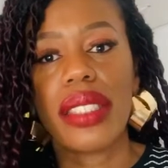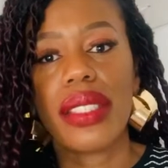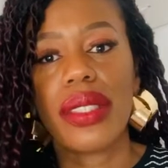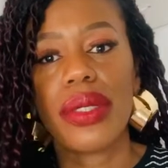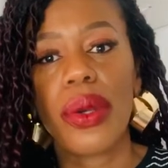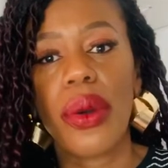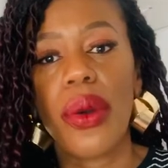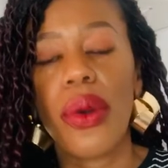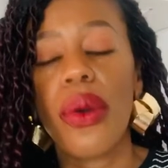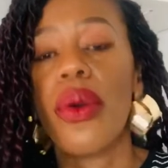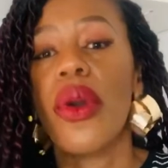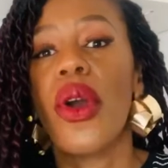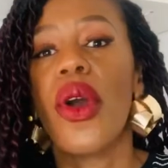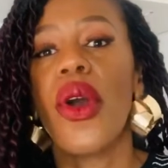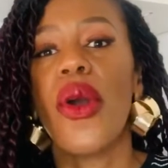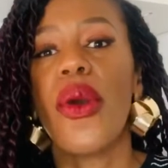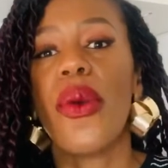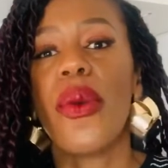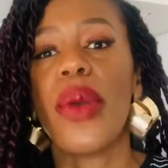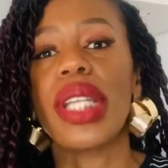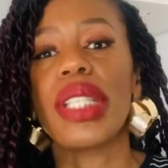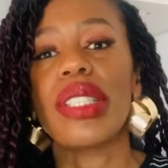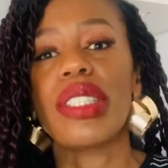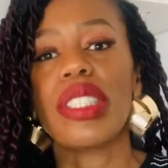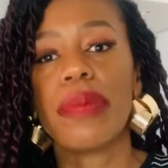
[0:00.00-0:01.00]
So
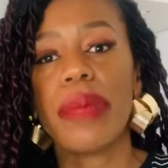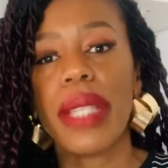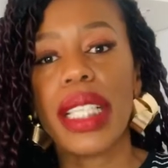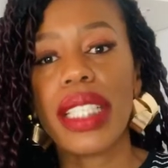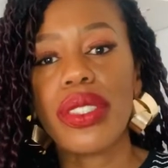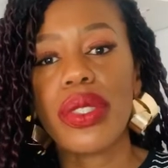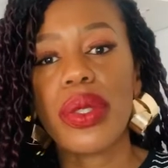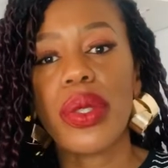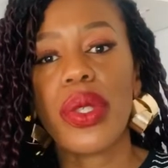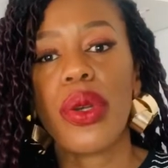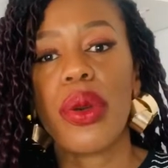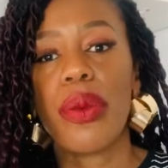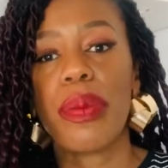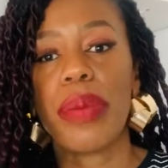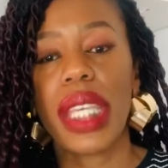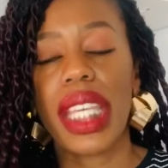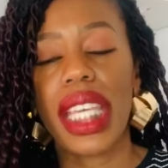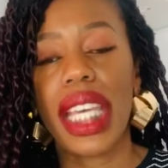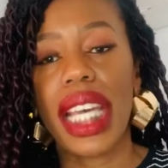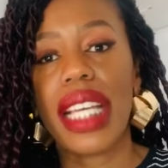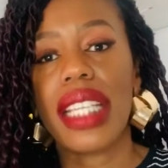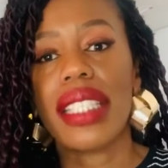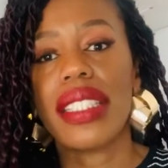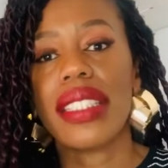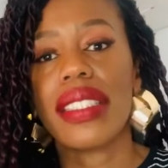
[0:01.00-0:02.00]
when you speak to your
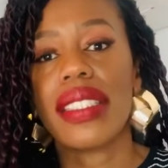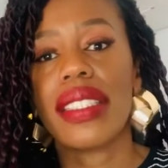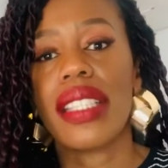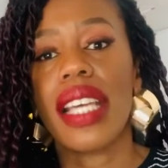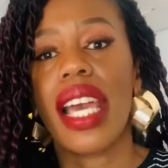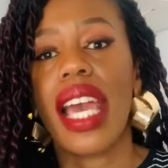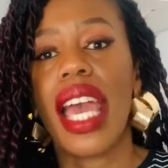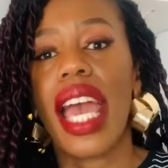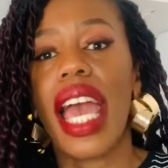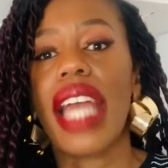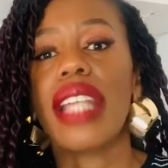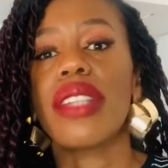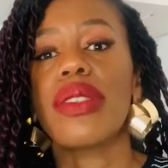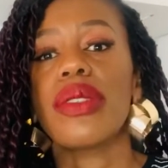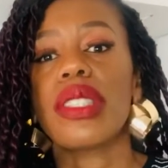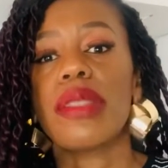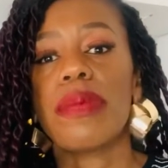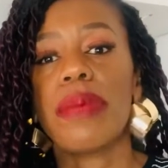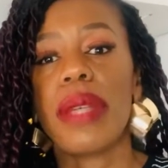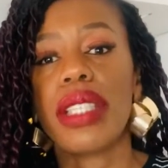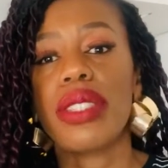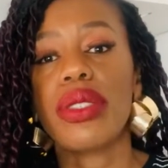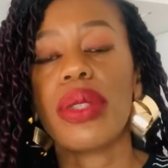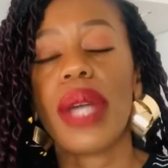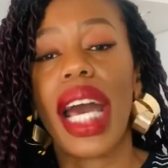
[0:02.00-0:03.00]
peers and you
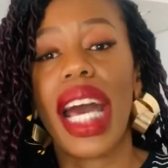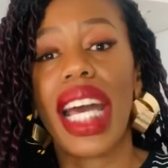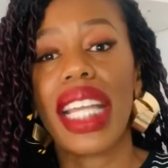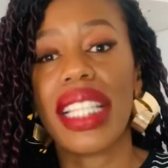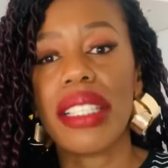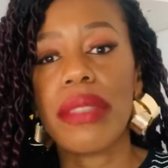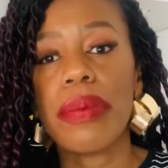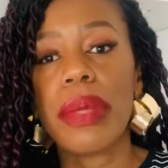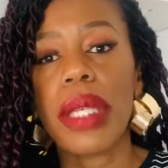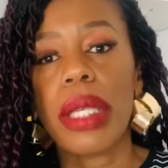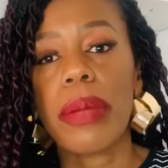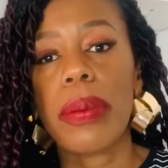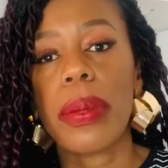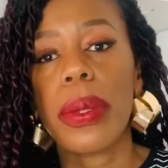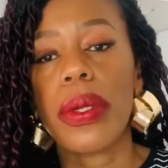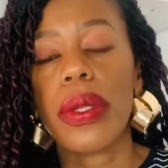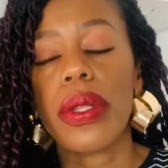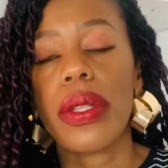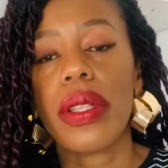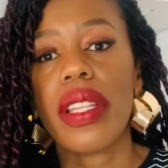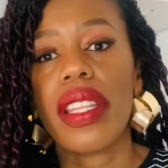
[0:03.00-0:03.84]
speak to other people,